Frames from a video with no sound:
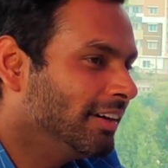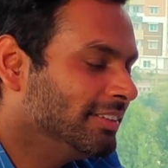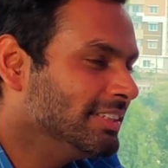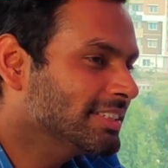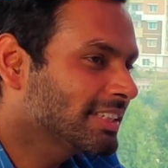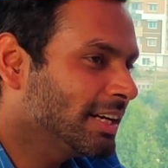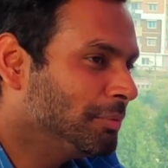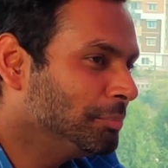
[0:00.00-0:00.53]

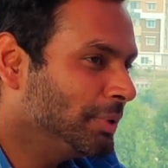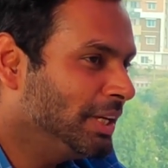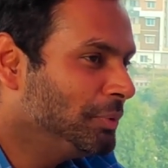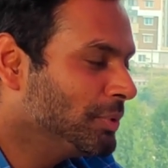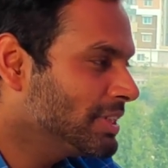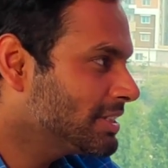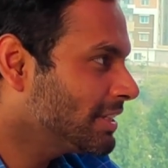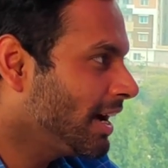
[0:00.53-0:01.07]
this company
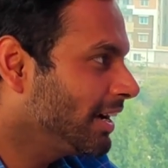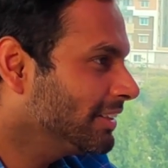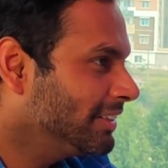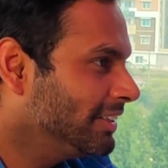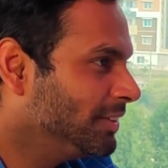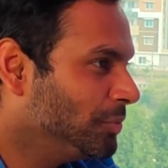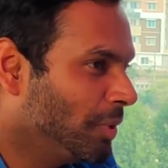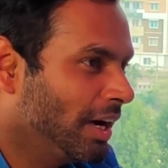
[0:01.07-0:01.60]
was
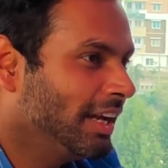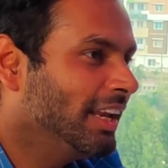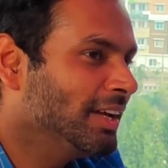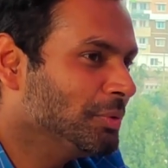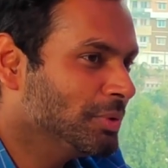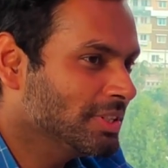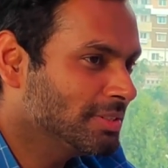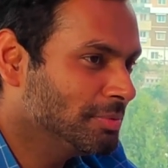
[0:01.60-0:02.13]
started while
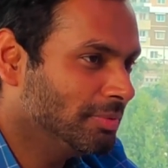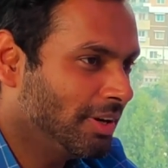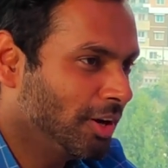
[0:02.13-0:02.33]
I was